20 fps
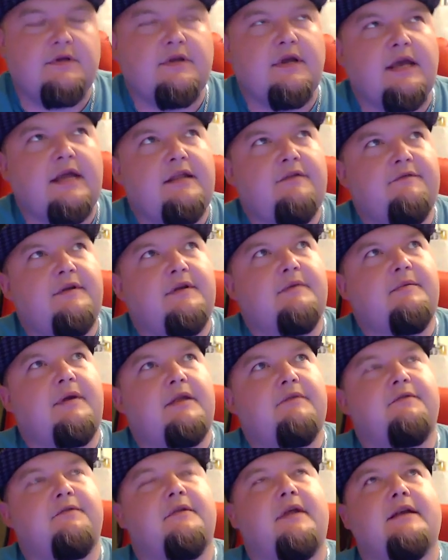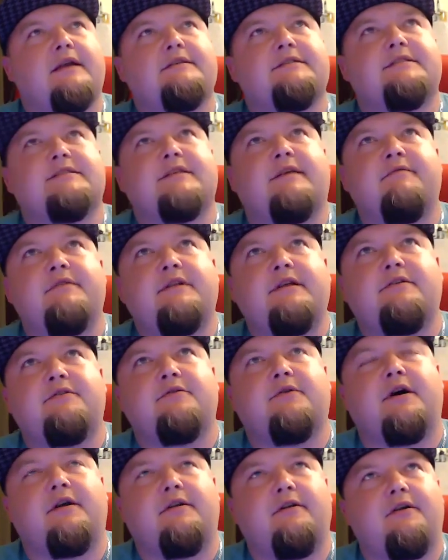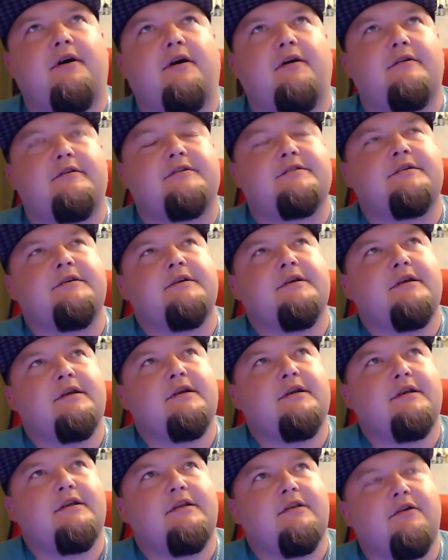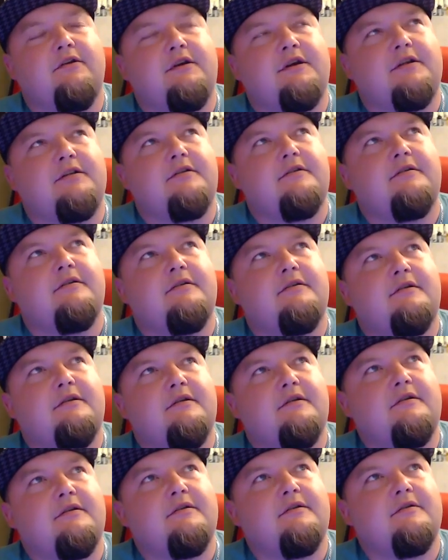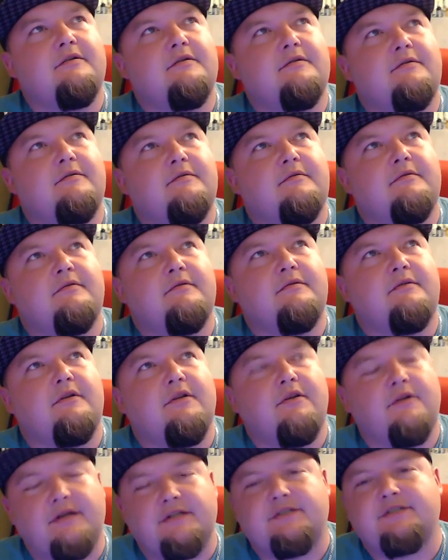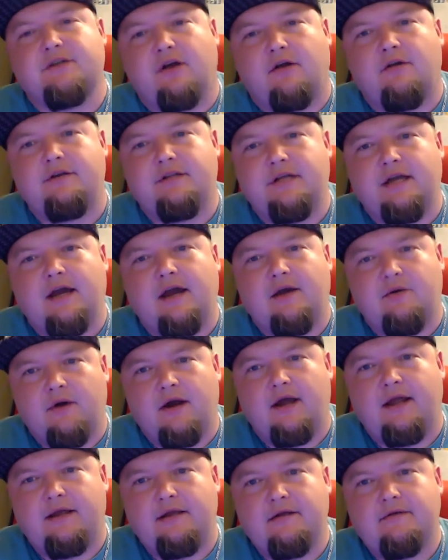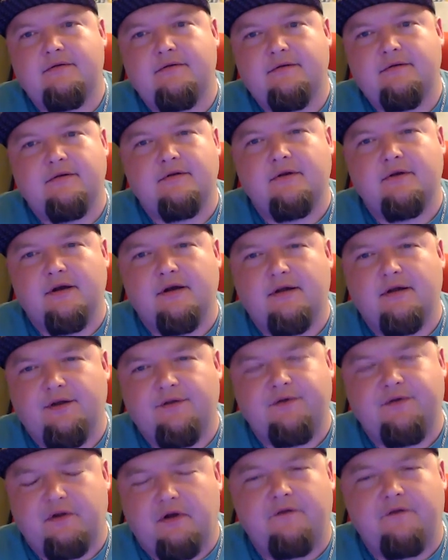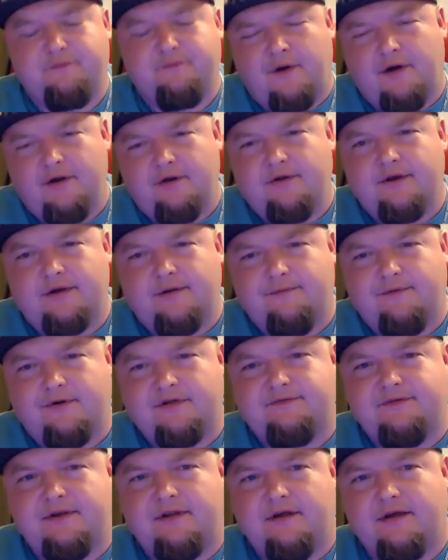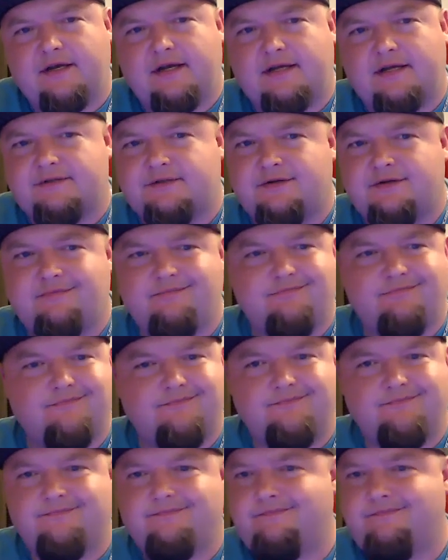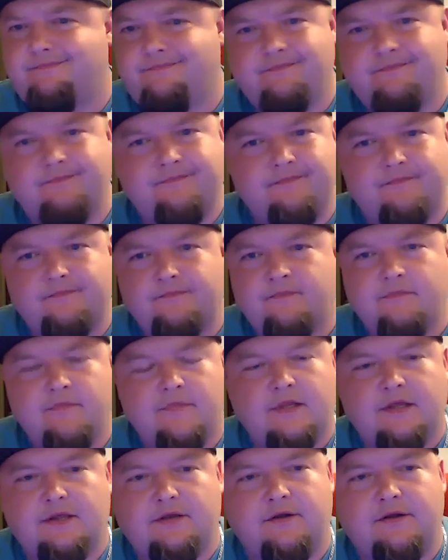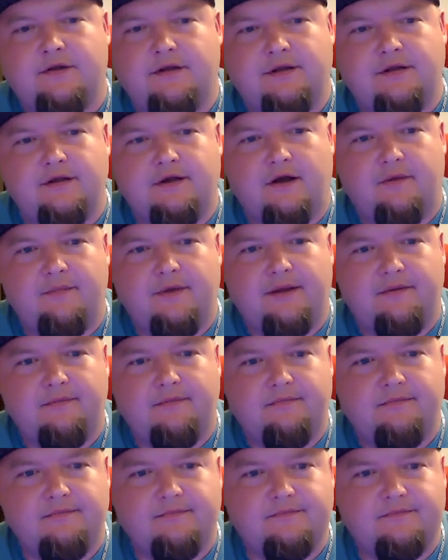ADV man for like seventy to hundred dollars, you could you could start DIYing. If you if all you're looking for is a vanilla custard, you're good to go, man.